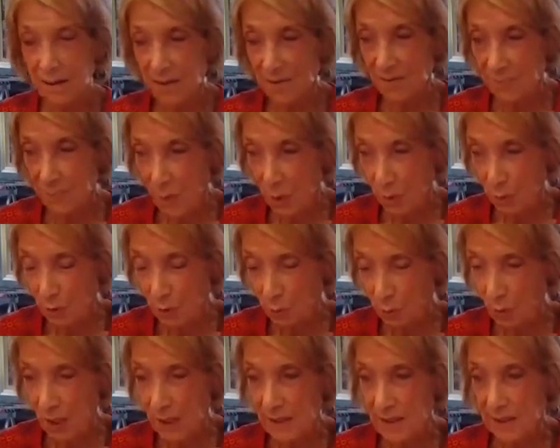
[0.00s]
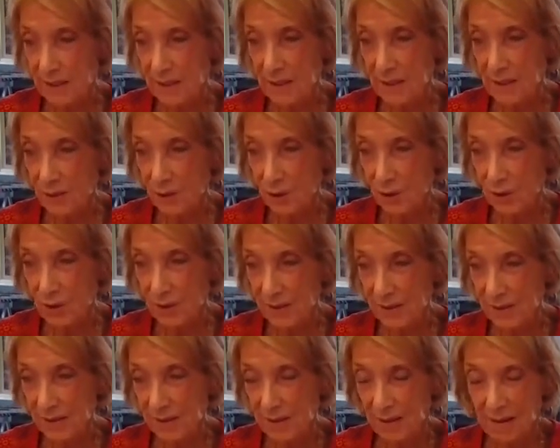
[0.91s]
of most rice
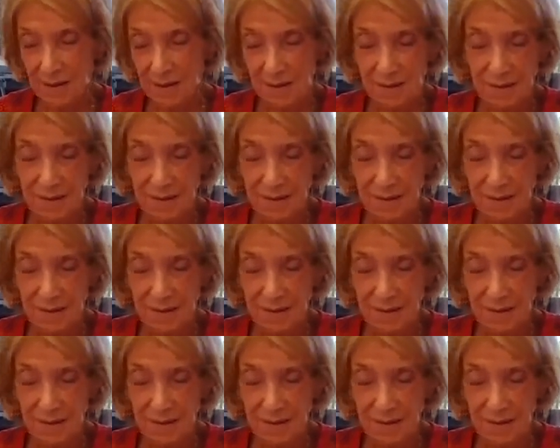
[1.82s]
dishes,